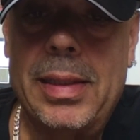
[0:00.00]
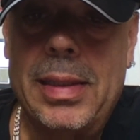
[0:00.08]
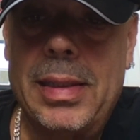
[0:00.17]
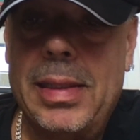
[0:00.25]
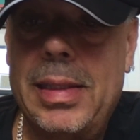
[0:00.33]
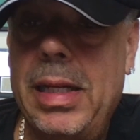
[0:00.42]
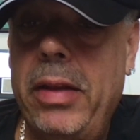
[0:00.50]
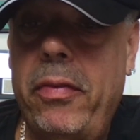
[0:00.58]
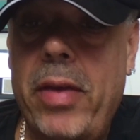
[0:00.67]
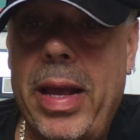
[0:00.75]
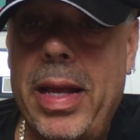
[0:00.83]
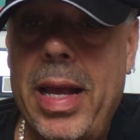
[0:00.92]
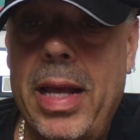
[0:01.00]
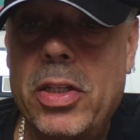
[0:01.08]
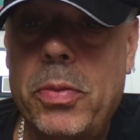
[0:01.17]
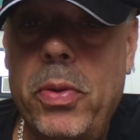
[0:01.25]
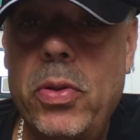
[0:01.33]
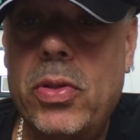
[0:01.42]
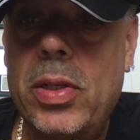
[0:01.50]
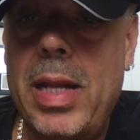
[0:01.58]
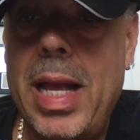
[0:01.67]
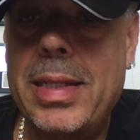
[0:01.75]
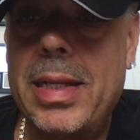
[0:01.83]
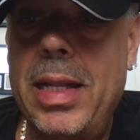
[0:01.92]
Steve Asmussen
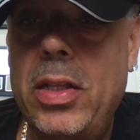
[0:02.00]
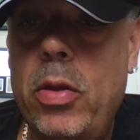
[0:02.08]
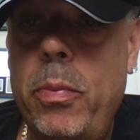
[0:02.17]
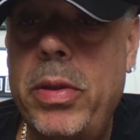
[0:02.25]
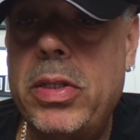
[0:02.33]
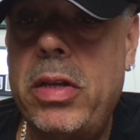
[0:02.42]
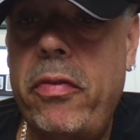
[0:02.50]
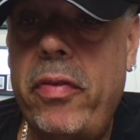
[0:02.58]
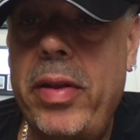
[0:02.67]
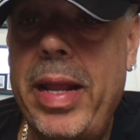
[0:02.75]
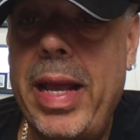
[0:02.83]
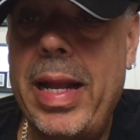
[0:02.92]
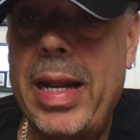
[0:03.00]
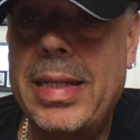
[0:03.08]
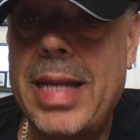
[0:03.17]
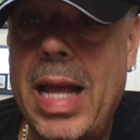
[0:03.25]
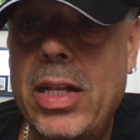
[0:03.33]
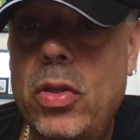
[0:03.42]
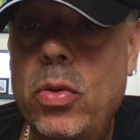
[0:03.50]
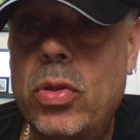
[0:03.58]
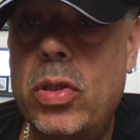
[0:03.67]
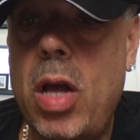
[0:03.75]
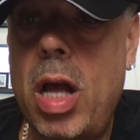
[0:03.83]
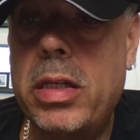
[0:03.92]
has an Into Mischief in there that's had two
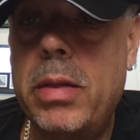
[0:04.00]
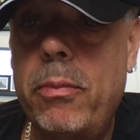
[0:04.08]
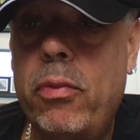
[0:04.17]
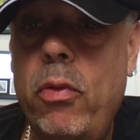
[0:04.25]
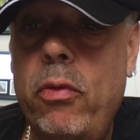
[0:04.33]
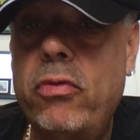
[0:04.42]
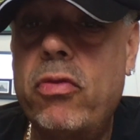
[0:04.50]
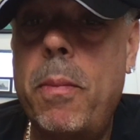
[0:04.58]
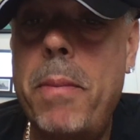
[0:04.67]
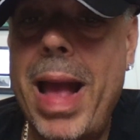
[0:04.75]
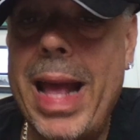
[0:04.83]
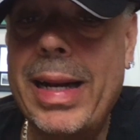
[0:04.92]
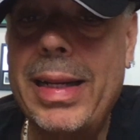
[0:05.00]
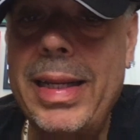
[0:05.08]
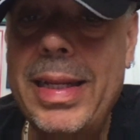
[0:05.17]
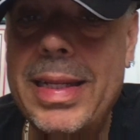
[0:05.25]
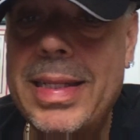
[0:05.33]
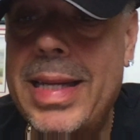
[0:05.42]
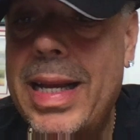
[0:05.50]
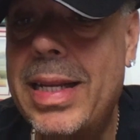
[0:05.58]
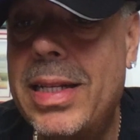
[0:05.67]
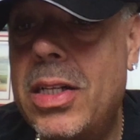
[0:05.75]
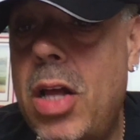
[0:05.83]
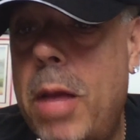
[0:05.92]
starts, improved dramatically in the
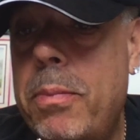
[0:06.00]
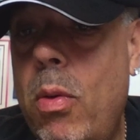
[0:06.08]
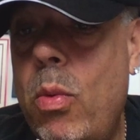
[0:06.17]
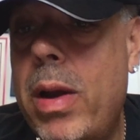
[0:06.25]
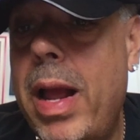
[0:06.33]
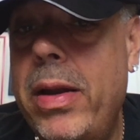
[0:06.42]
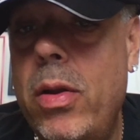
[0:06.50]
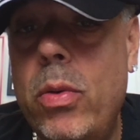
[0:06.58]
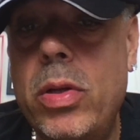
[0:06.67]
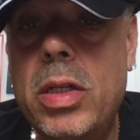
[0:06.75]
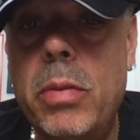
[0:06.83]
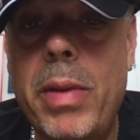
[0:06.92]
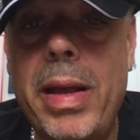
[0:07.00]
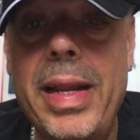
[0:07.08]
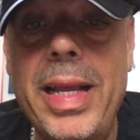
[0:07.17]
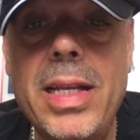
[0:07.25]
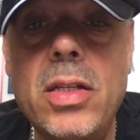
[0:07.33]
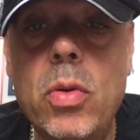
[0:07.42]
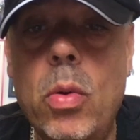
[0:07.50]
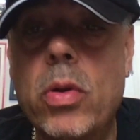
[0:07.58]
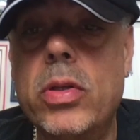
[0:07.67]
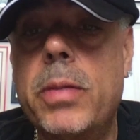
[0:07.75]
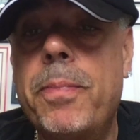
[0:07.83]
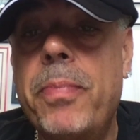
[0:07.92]
second start. But what I notice about his horse,